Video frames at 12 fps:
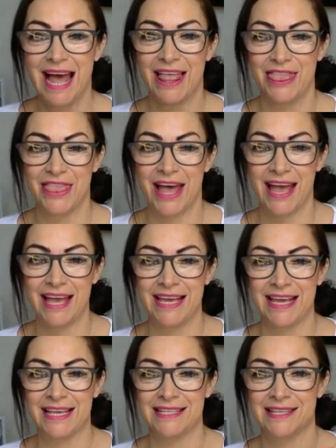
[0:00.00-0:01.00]
and that
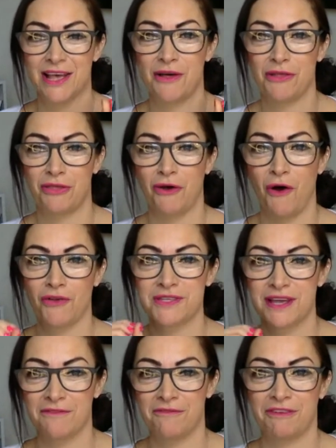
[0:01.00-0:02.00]
is
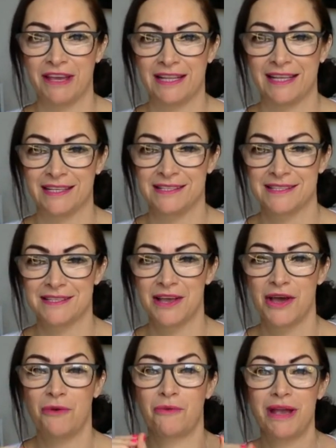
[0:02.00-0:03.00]
thoughts and feelings,
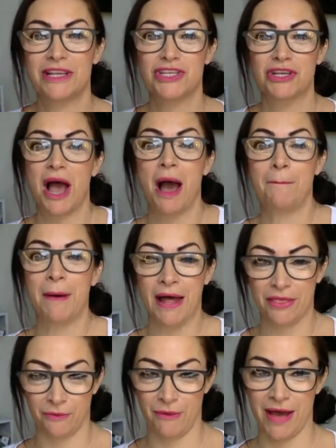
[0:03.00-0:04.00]
which,
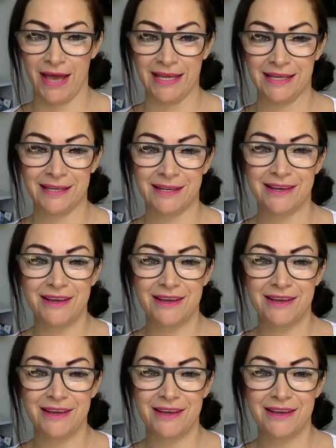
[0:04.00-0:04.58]
by the way,